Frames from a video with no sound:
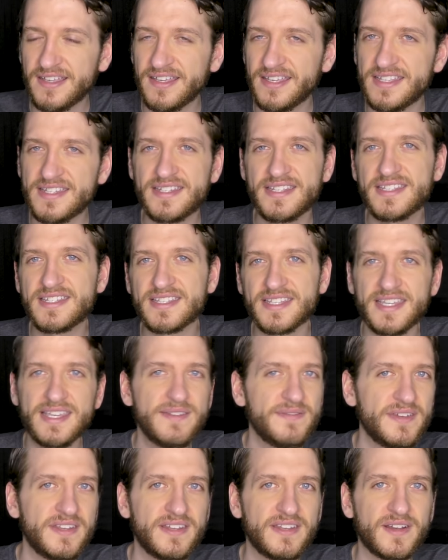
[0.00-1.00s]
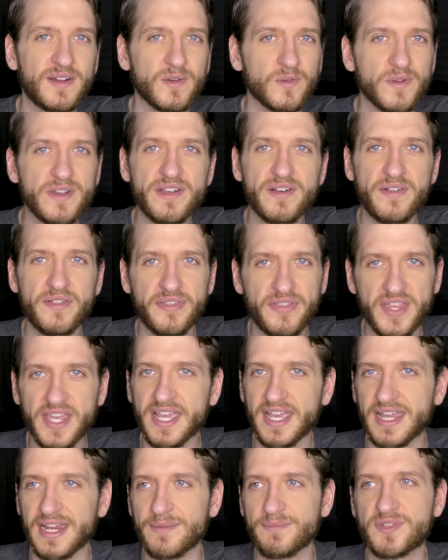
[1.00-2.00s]
Is this even a real
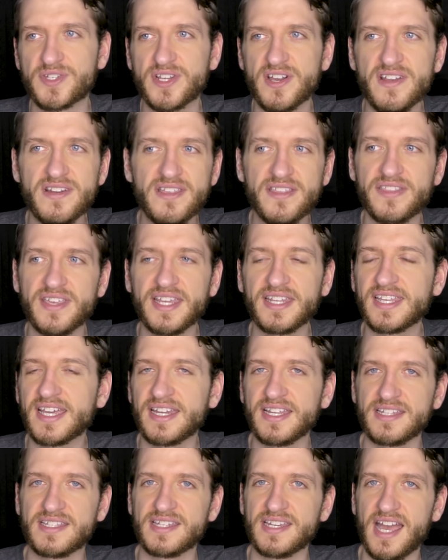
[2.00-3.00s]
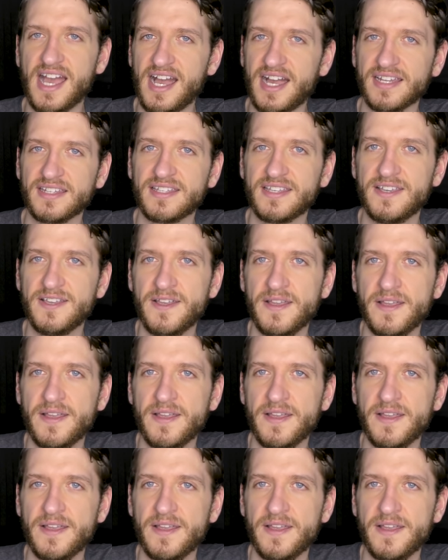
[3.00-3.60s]
thing? And I'm starting to think that it's not.